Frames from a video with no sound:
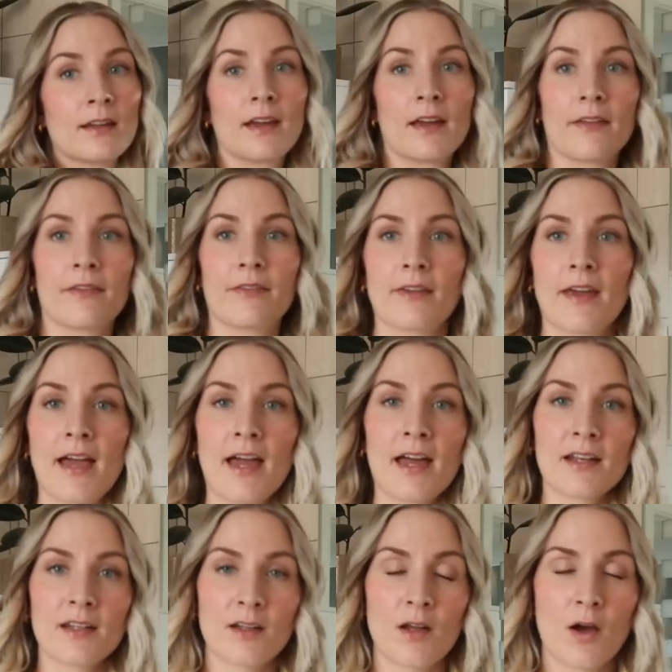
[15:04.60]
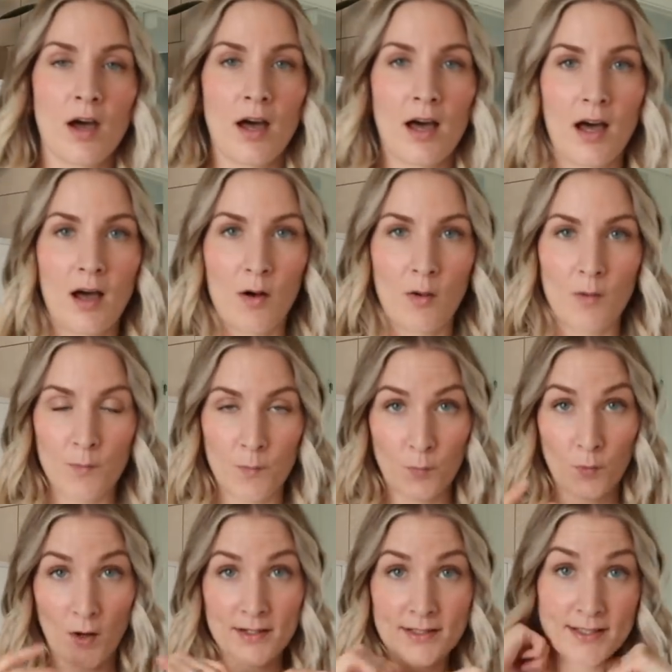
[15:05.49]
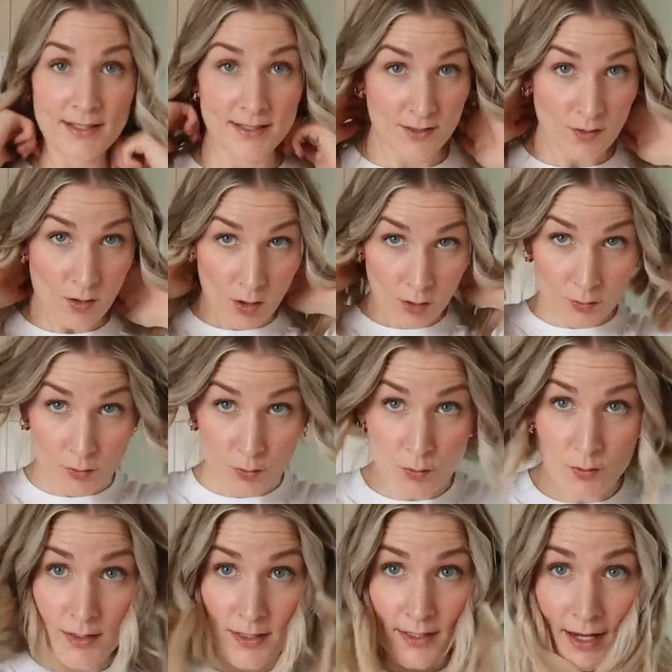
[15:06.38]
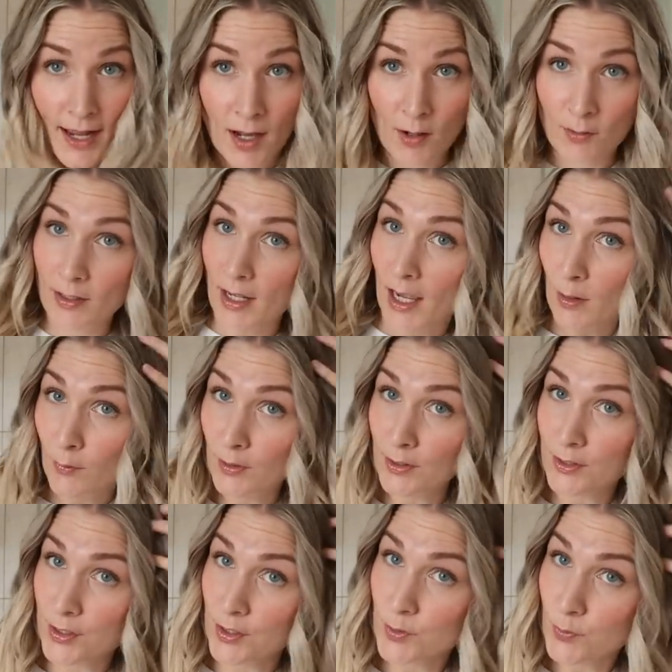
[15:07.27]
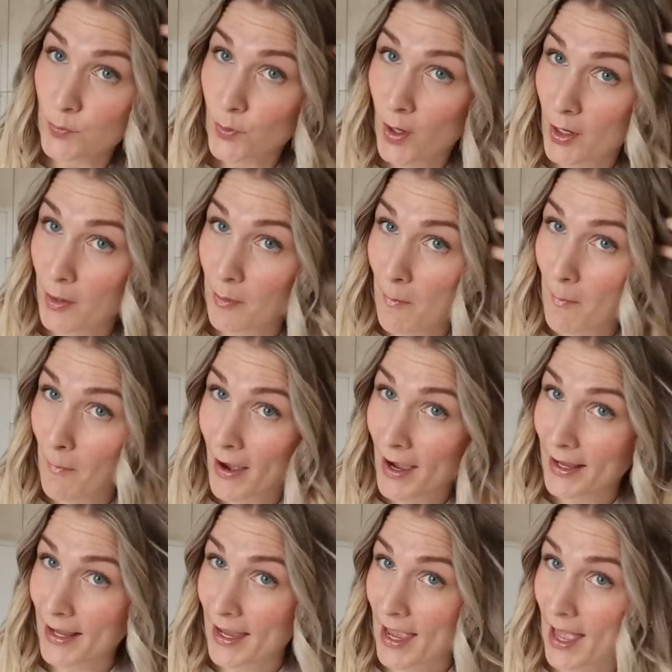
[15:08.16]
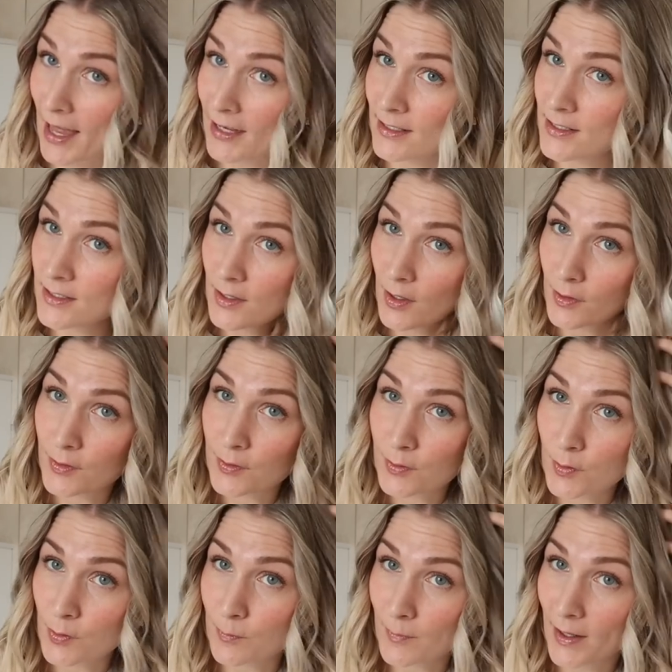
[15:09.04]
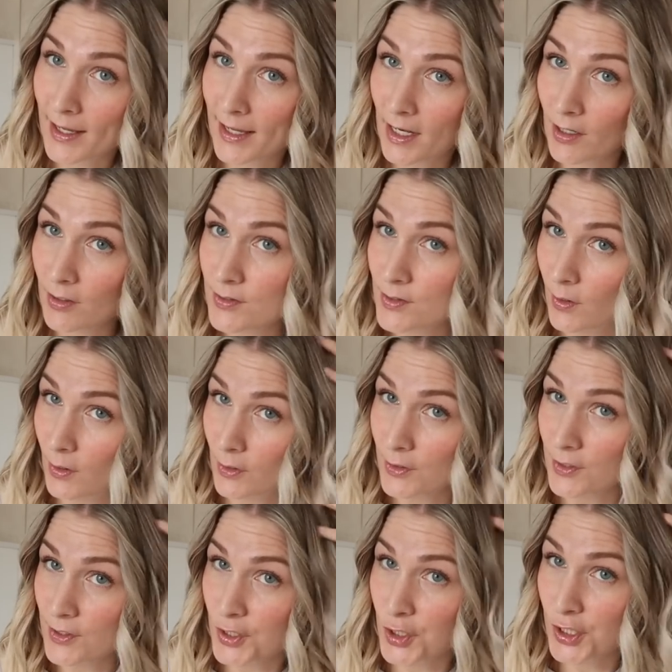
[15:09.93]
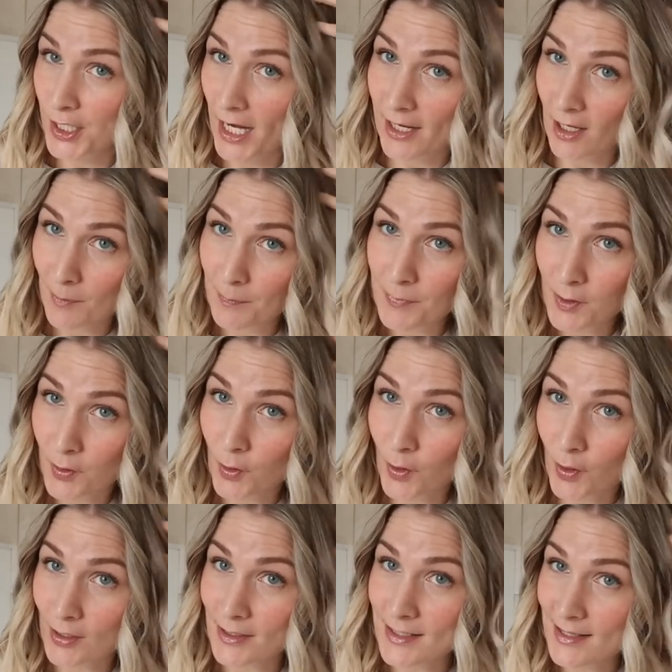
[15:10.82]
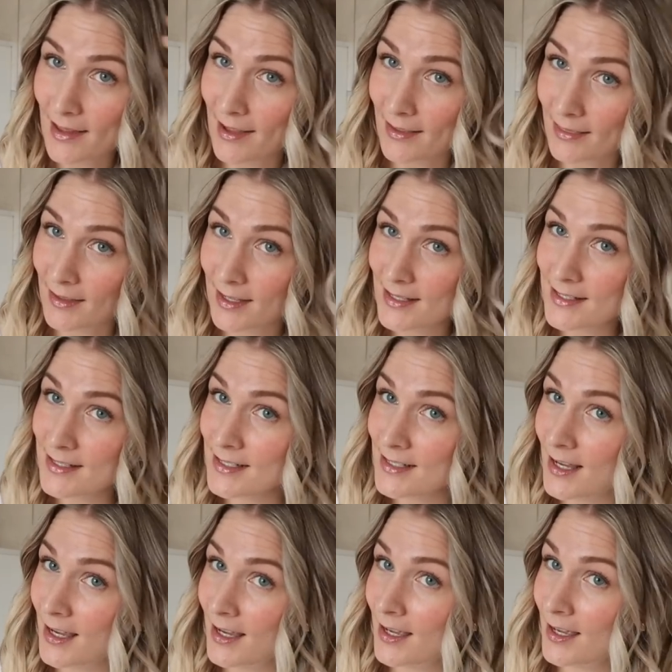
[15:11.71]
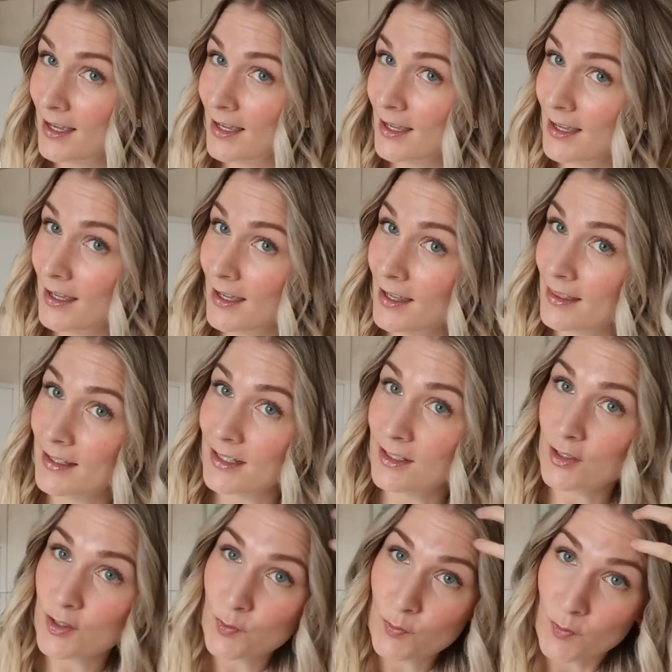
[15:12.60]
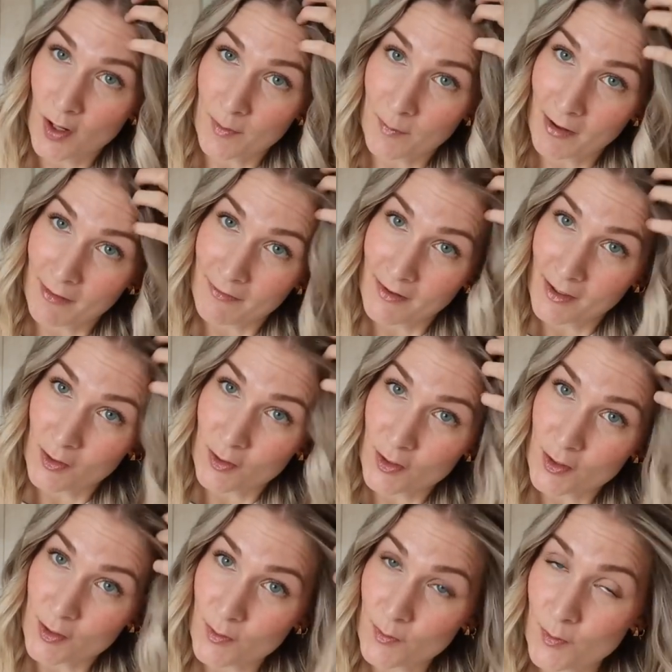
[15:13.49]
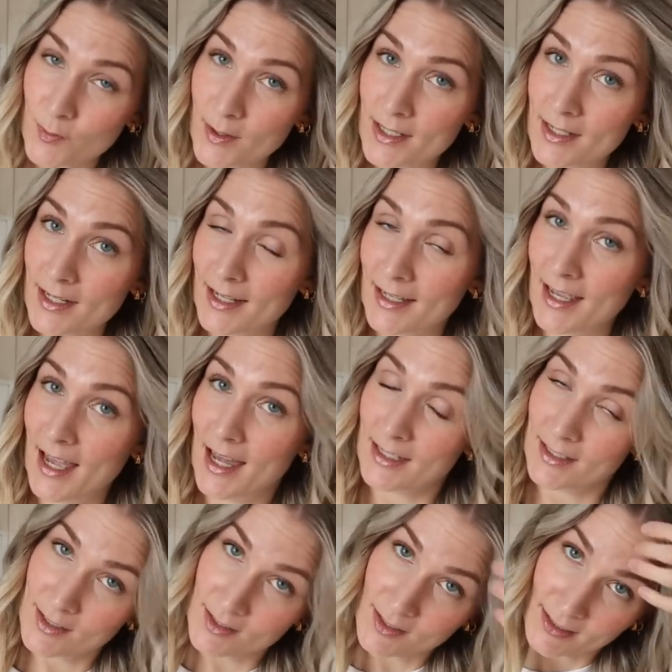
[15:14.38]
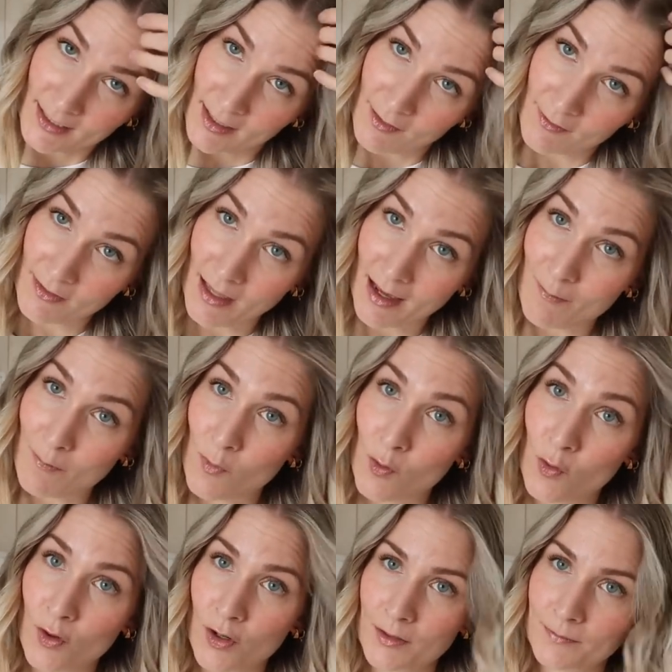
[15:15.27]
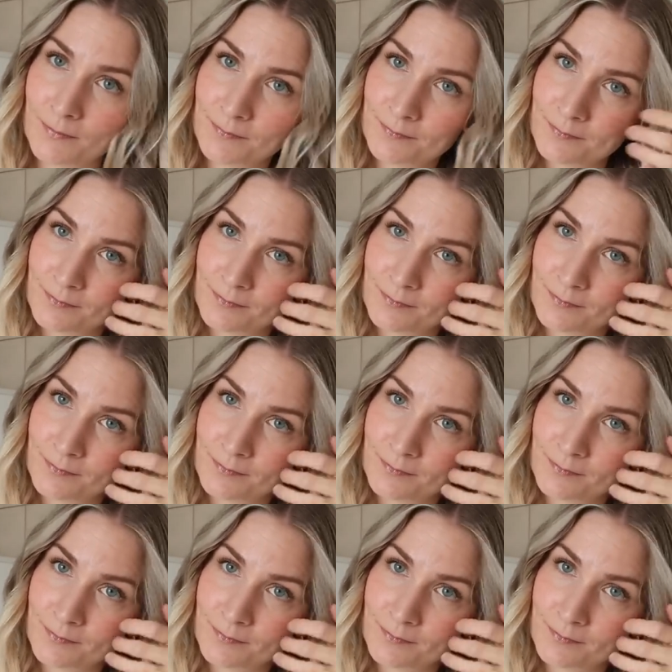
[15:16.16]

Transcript: And And then once it's all cooled down, I will just run my hands through my hair. So I'll just shake up the curls like this and then just run my fingers through it again to give that more